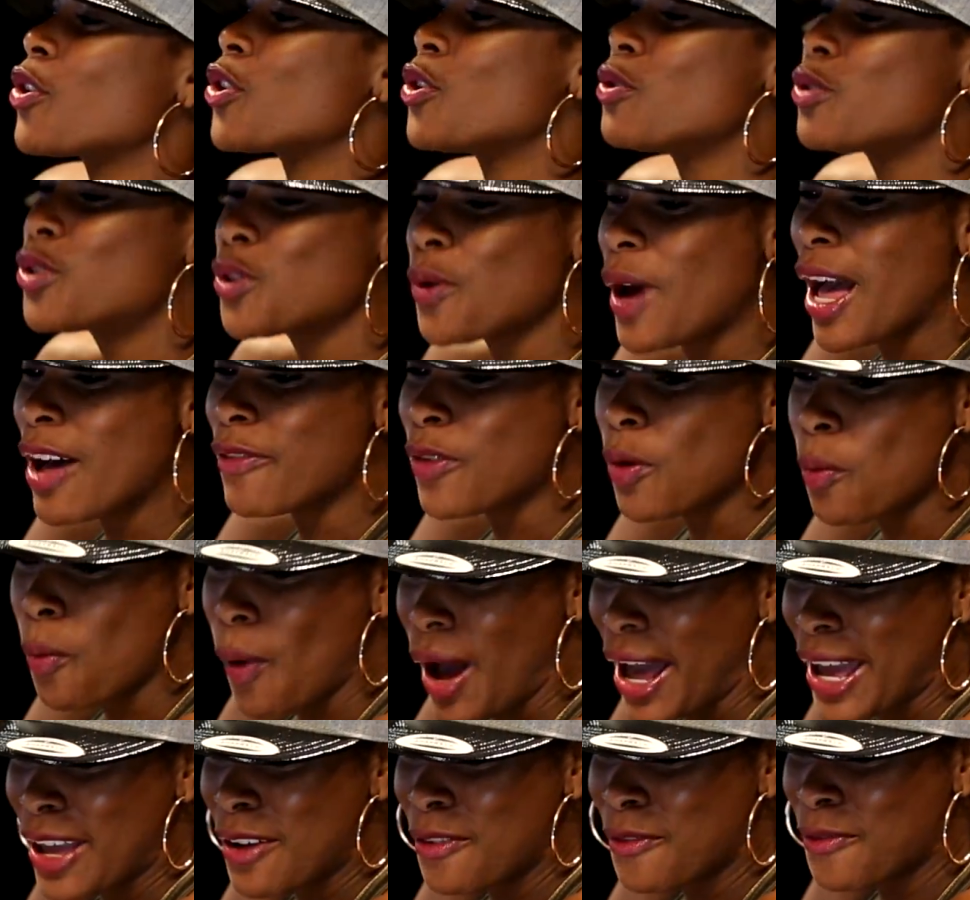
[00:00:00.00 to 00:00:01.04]
you do have a
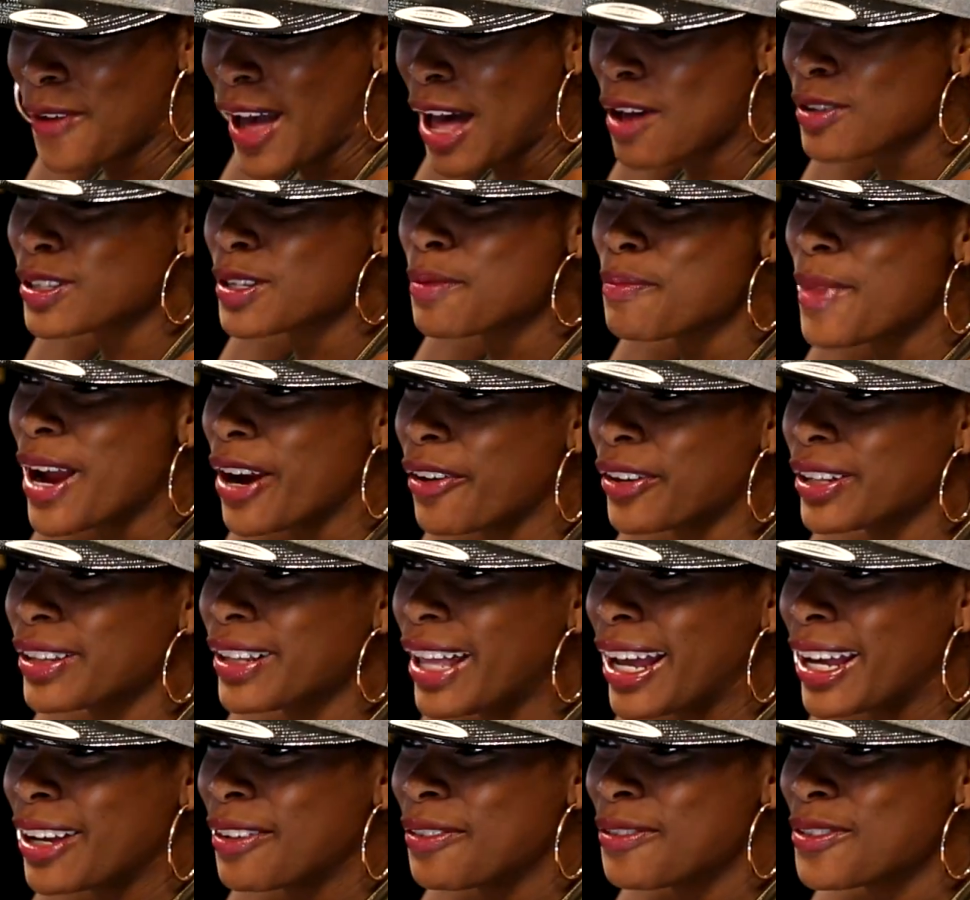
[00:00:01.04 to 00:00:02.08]
wife. How's the married
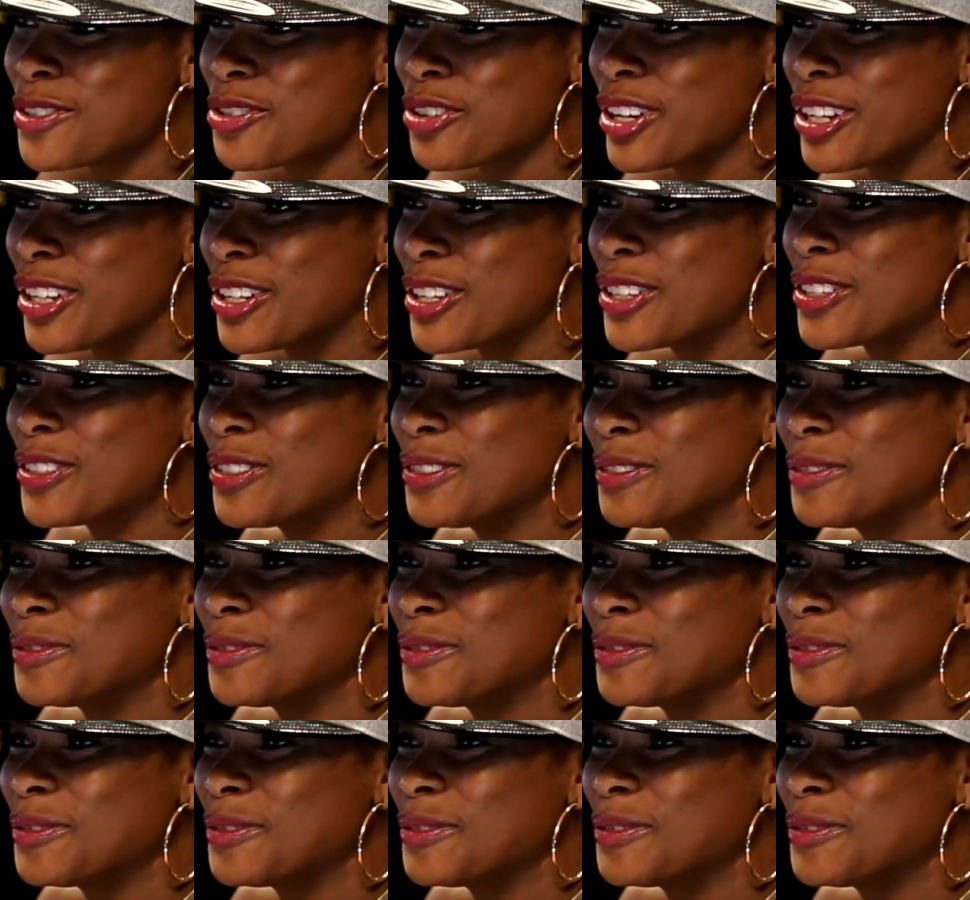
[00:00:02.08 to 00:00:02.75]
life treating you?